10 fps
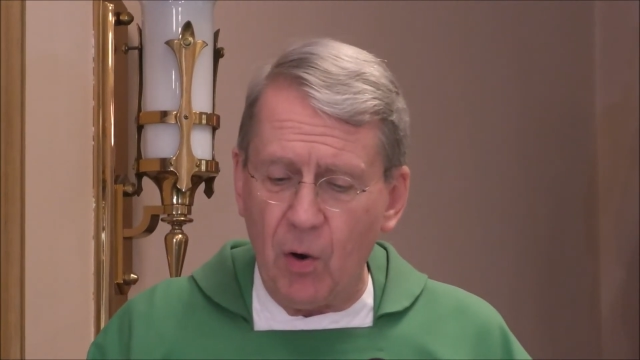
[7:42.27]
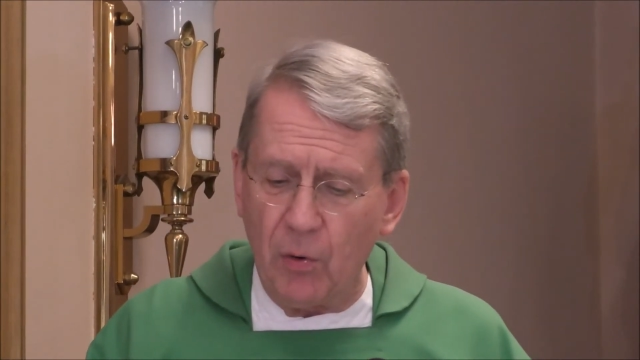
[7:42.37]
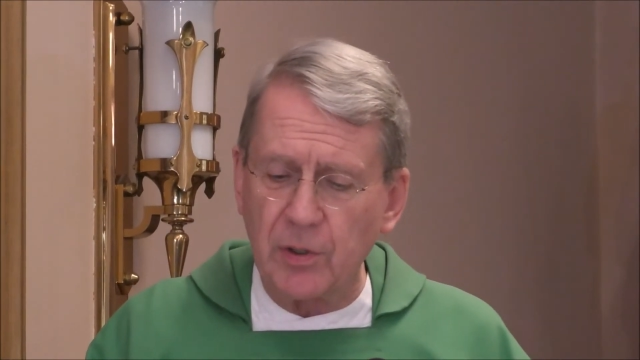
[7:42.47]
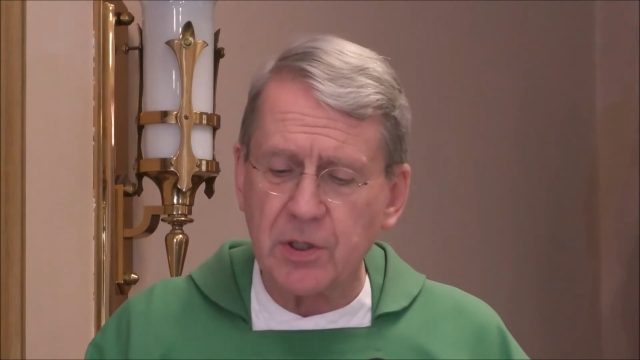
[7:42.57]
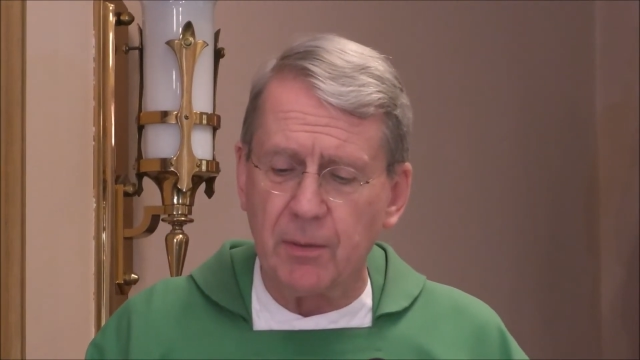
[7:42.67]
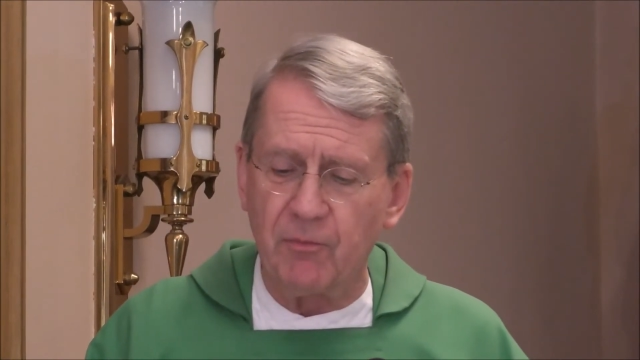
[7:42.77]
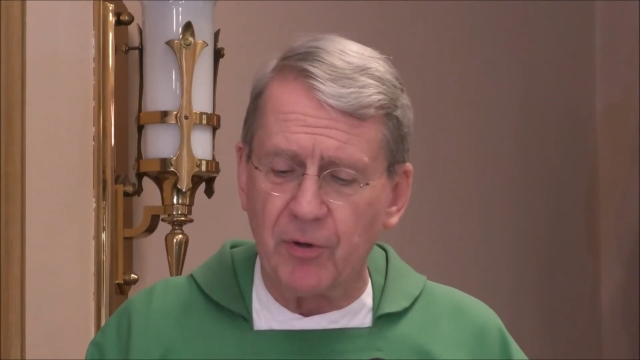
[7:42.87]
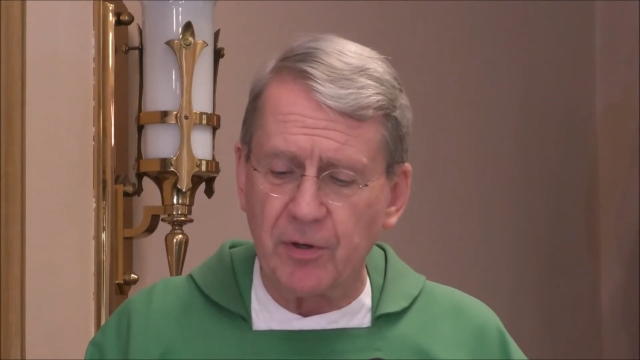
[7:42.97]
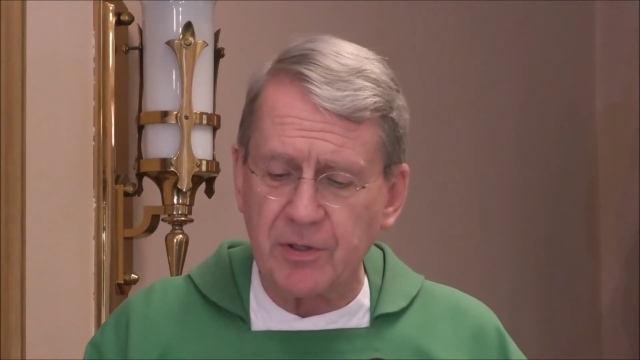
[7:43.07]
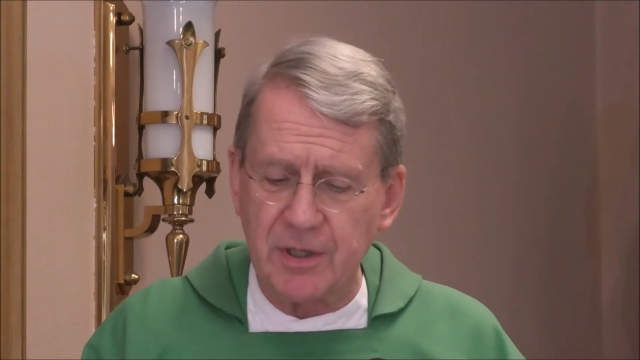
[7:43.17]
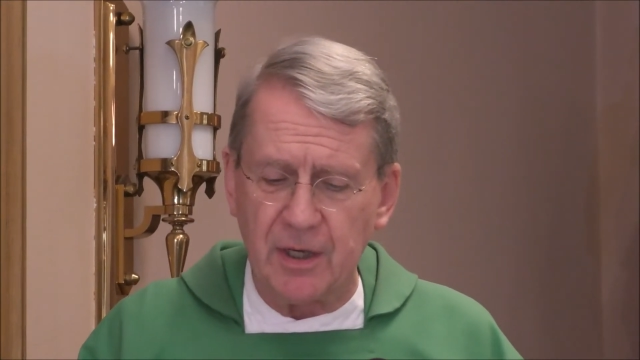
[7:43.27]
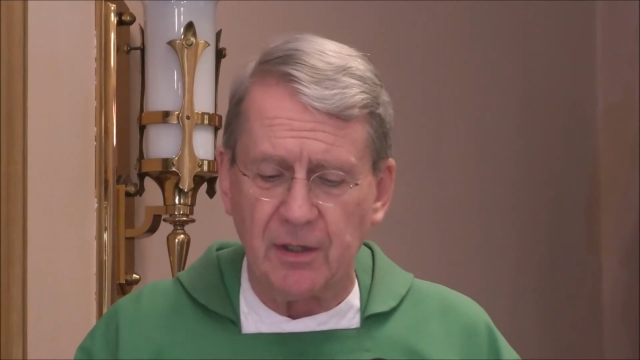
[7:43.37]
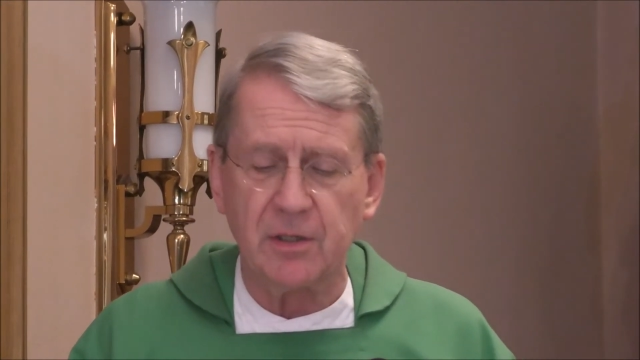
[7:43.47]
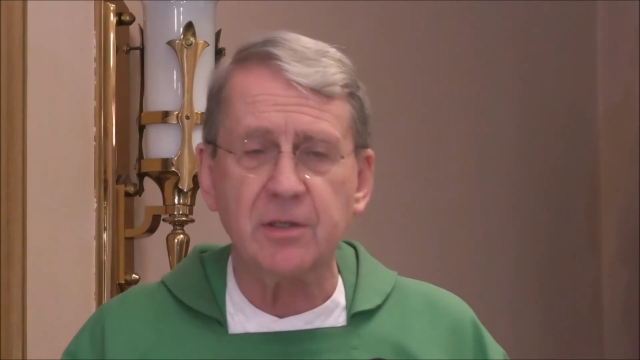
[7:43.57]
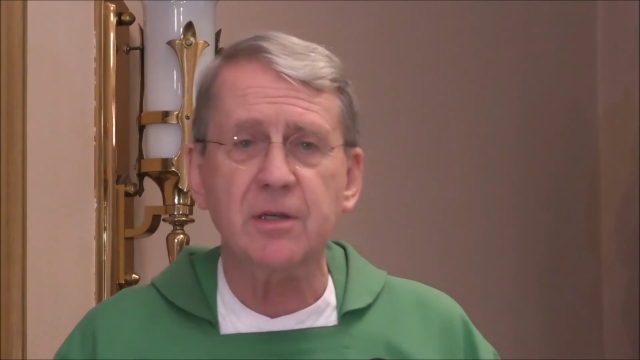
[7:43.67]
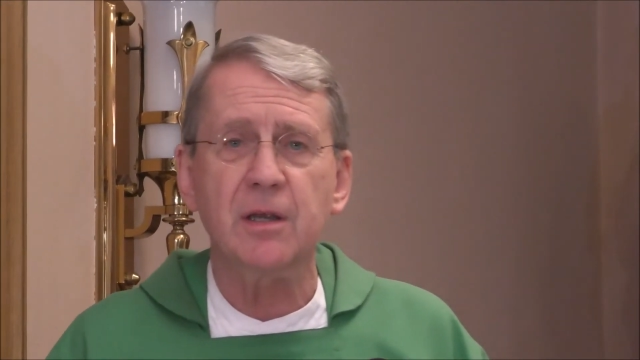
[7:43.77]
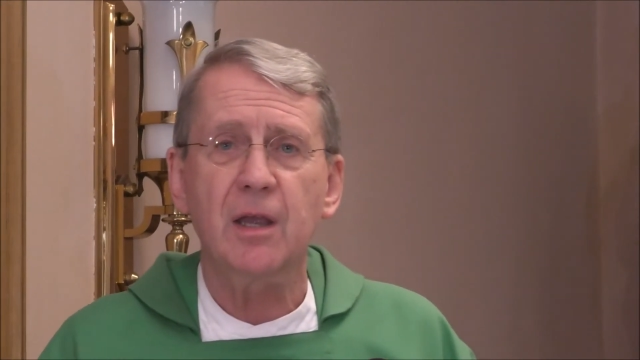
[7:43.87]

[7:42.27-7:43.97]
ownership for their sins?